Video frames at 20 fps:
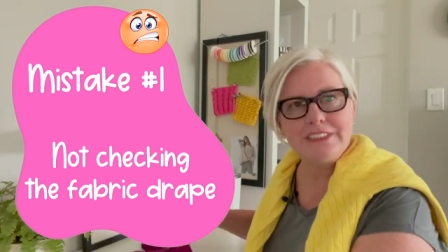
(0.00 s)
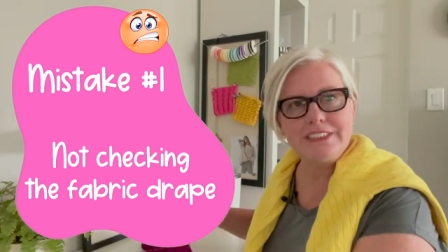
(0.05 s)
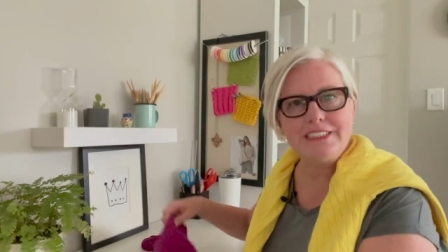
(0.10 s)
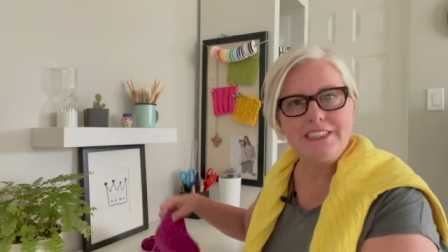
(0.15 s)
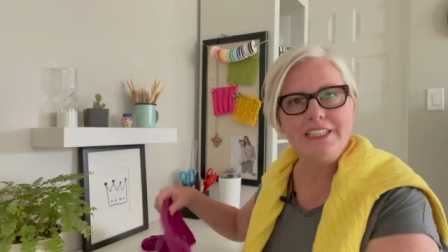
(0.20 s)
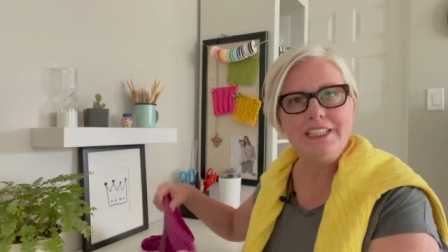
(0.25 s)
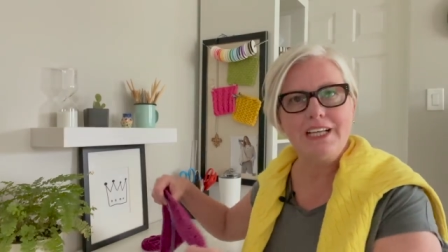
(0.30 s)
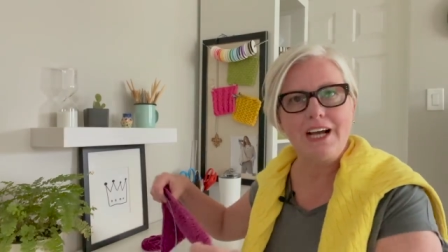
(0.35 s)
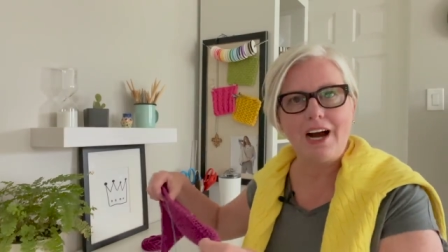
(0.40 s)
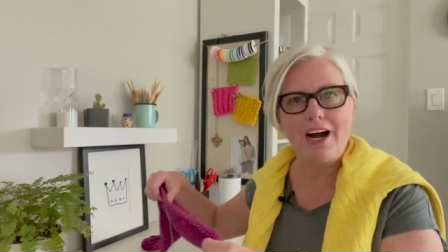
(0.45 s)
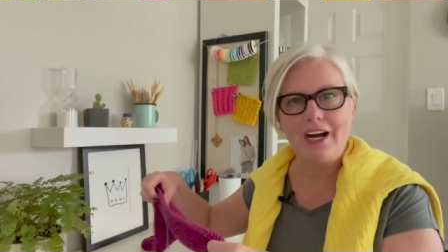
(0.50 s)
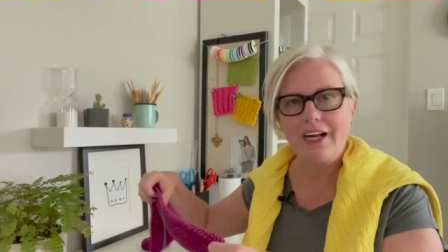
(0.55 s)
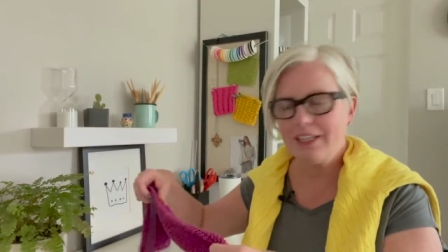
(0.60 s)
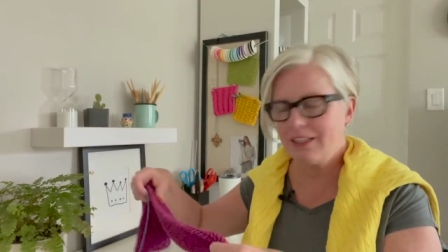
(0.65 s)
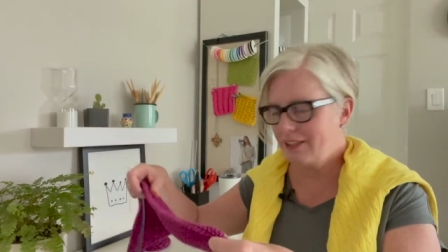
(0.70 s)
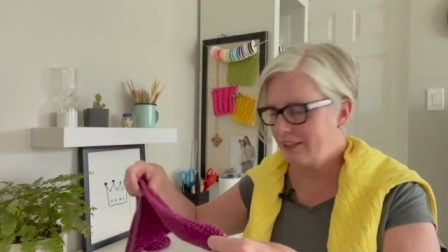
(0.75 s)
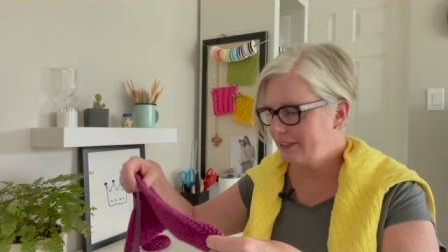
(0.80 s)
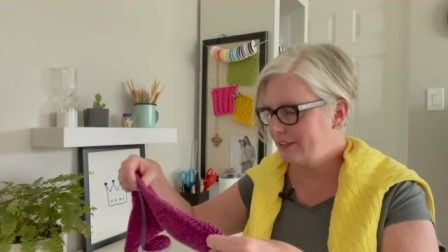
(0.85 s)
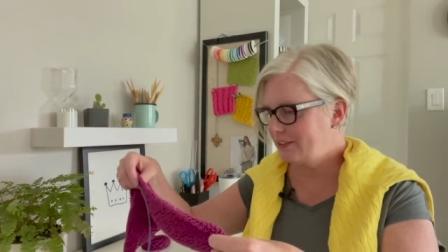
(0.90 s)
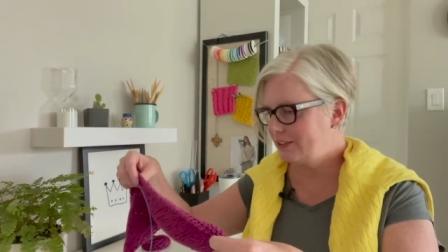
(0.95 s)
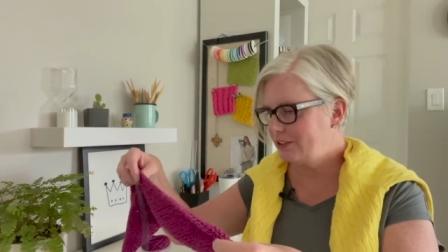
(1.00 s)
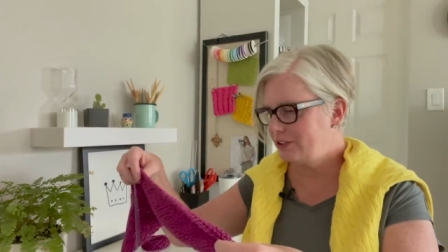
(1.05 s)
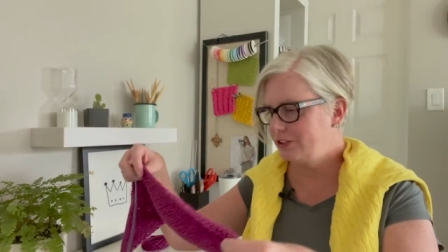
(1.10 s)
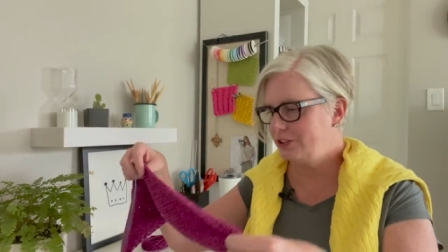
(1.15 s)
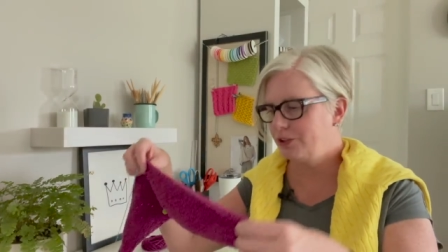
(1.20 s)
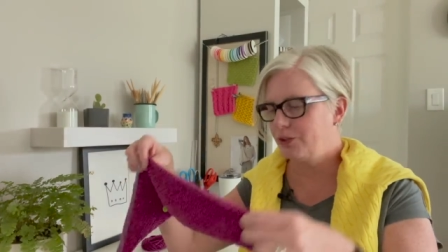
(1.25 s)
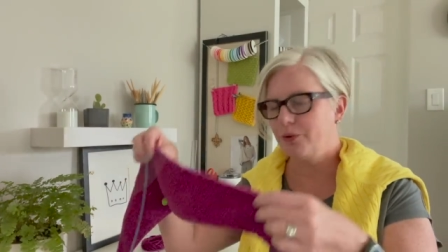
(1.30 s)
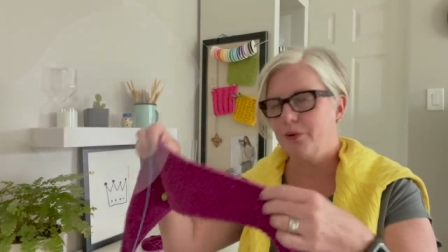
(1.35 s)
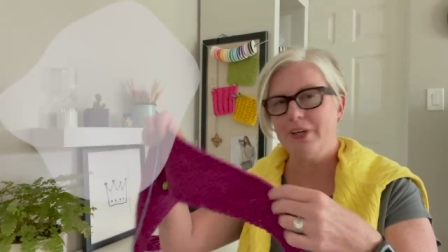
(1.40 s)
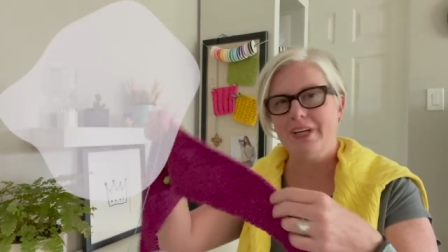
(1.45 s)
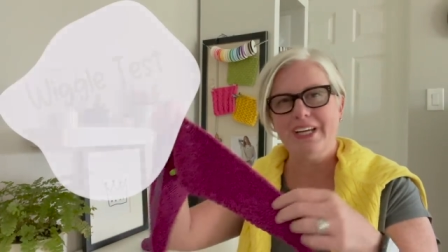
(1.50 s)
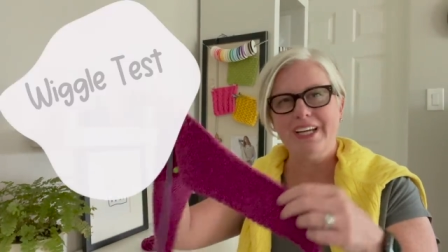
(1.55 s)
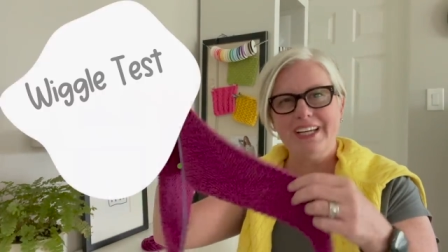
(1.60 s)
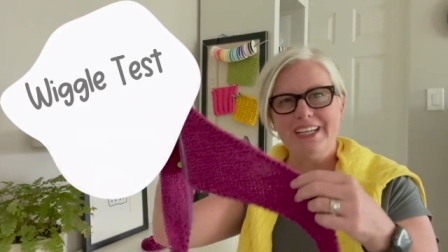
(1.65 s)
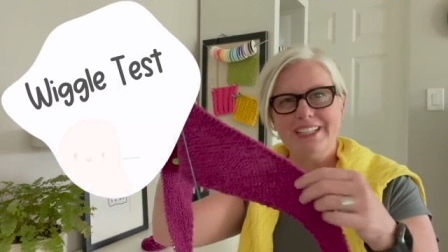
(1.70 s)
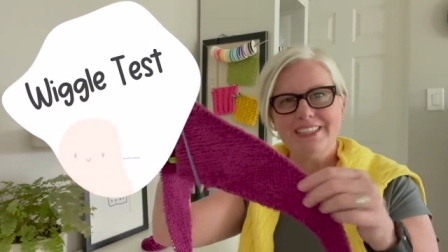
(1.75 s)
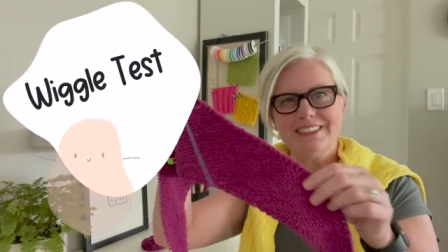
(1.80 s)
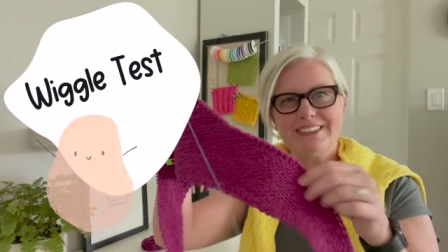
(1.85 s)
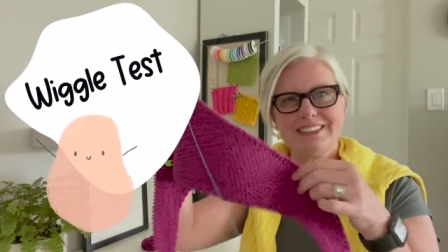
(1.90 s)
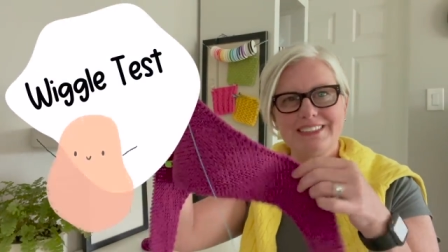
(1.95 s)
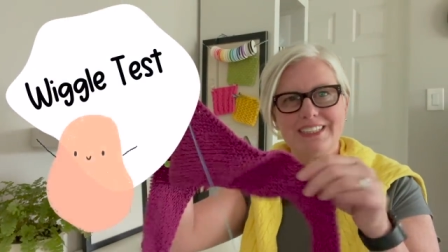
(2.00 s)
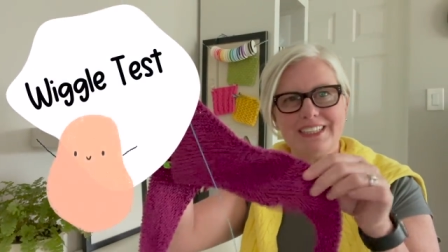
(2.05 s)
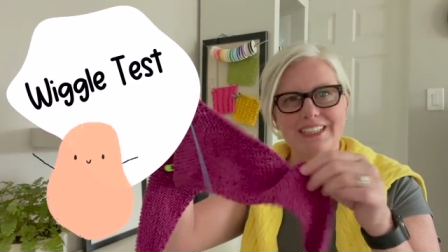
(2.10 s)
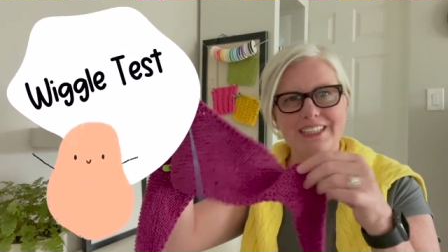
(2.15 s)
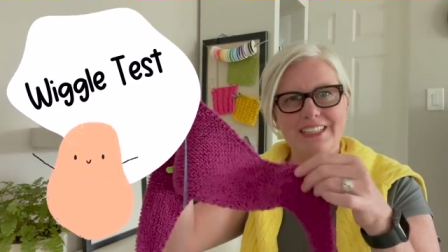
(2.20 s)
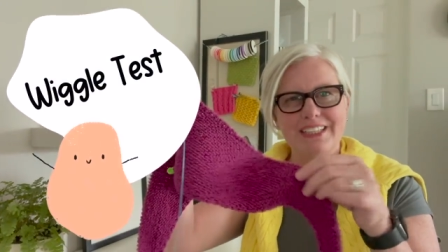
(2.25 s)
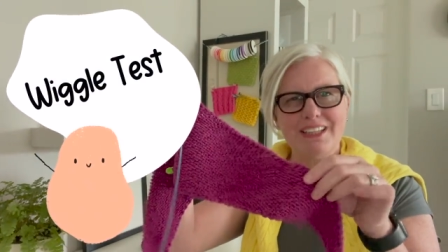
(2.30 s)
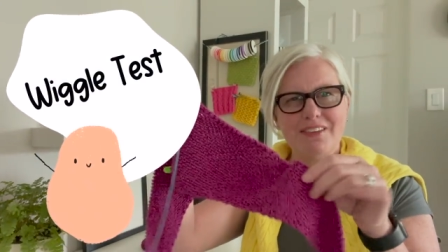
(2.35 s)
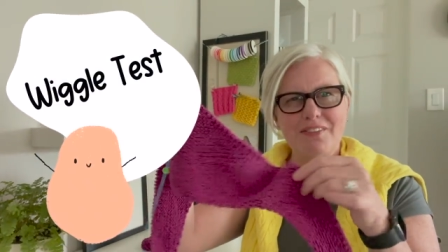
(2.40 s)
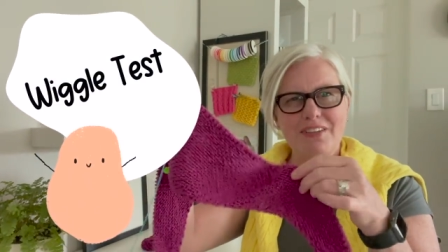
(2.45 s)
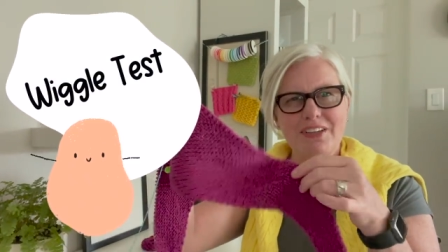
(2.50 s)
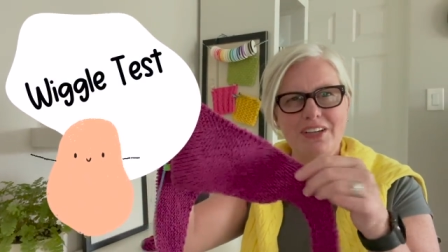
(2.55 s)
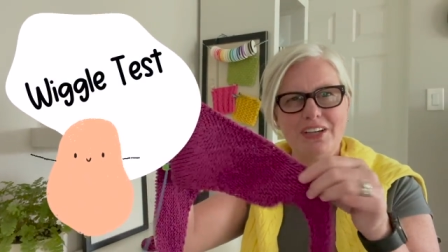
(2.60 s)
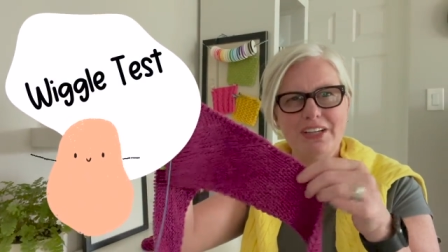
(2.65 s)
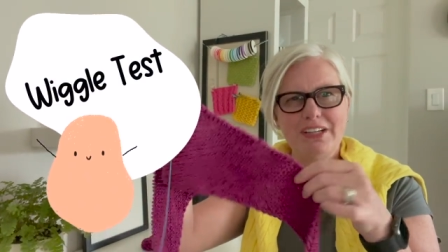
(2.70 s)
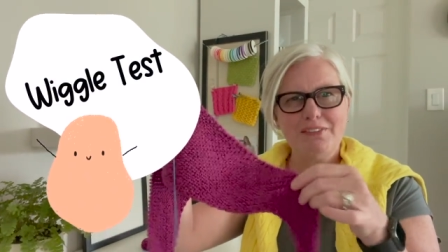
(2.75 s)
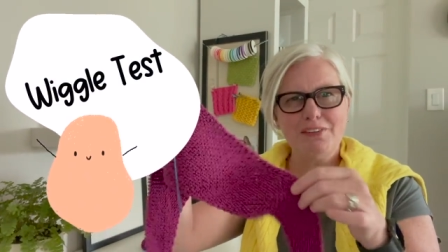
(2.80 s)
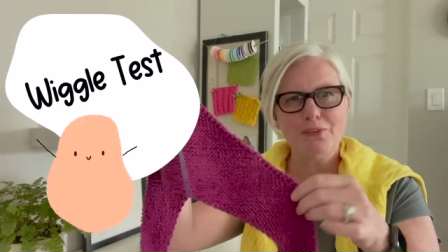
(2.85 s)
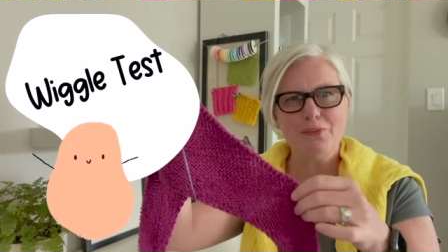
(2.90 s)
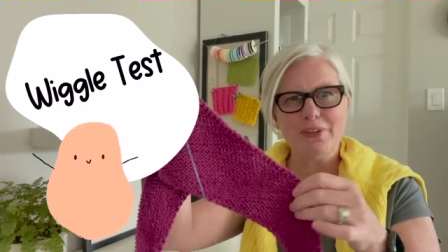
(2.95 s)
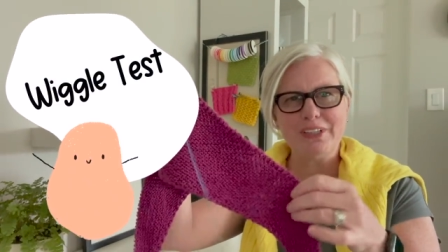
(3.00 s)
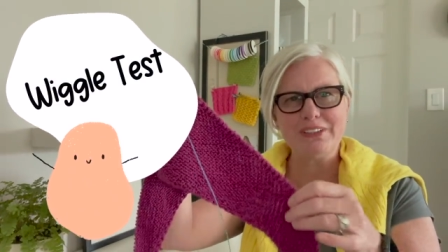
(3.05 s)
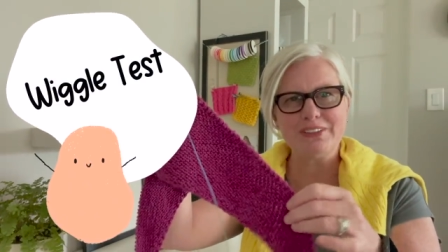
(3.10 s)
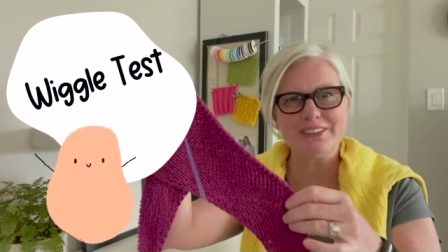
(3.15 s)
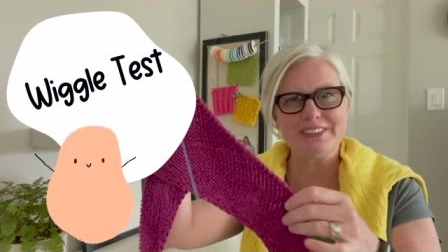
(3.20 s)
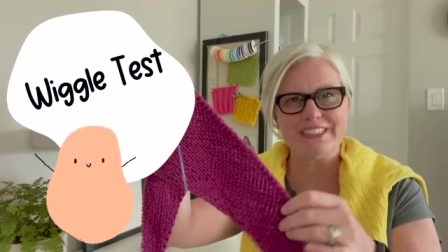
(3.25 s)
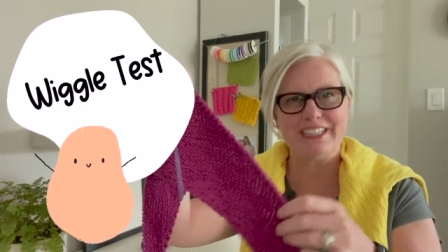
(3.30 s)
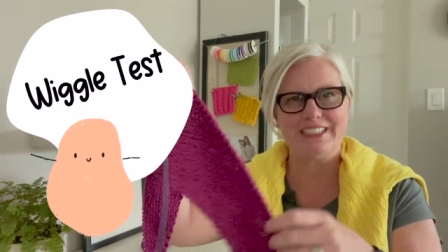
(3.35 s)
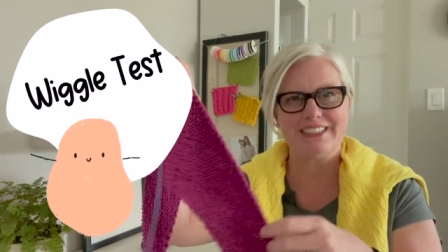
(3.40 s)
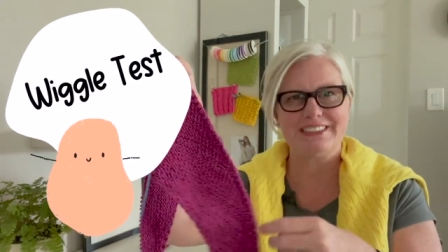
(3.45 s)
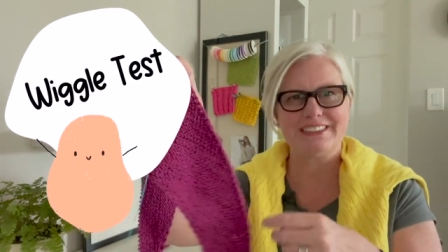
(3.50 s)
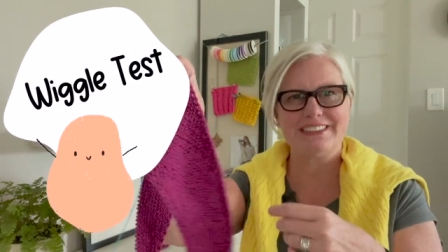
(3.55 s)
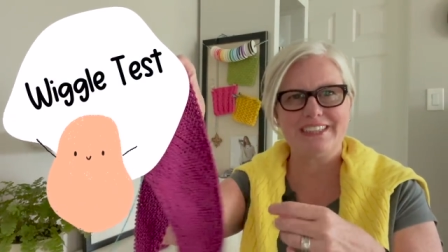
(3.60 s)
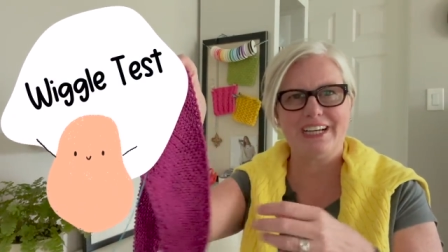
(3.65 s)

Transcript: thing I like to do is give it kind of a wiggle test.